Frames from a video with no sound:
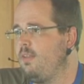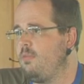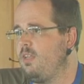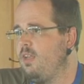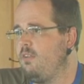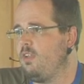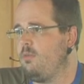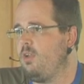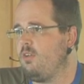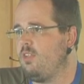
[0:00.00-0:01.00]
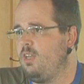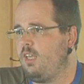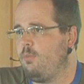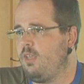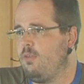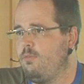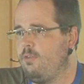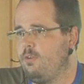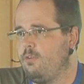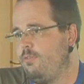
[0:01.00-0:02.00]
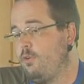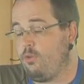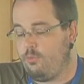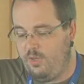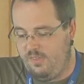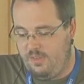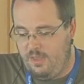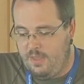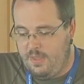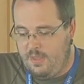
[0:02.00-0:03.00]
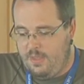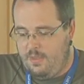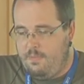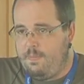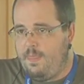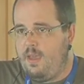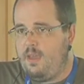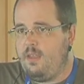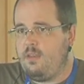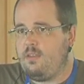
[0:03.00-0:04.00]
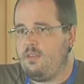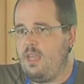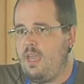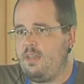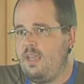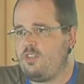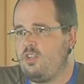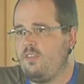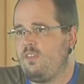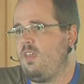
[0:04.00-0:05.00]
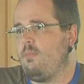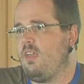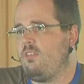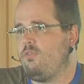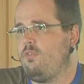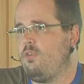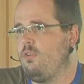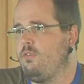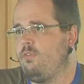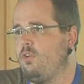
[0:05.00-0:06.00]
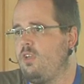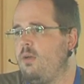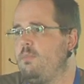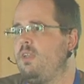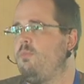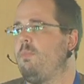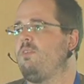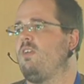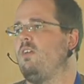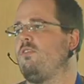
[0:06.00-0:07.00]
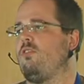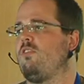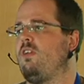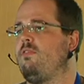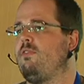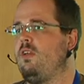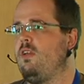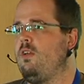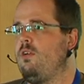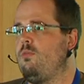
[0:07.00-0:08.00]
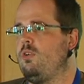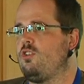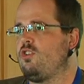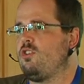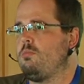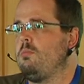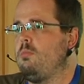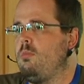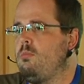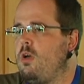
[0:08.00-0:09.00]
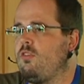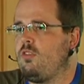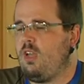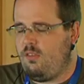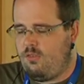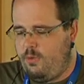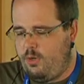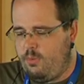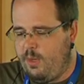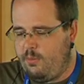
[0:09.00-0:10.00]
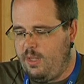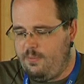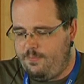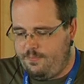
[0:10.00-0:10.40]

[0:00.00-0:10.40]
Debian have their blogs in IkiWiki for, for good reason. And an actual CMS for, for company websites or stuff which also tends to work quite well.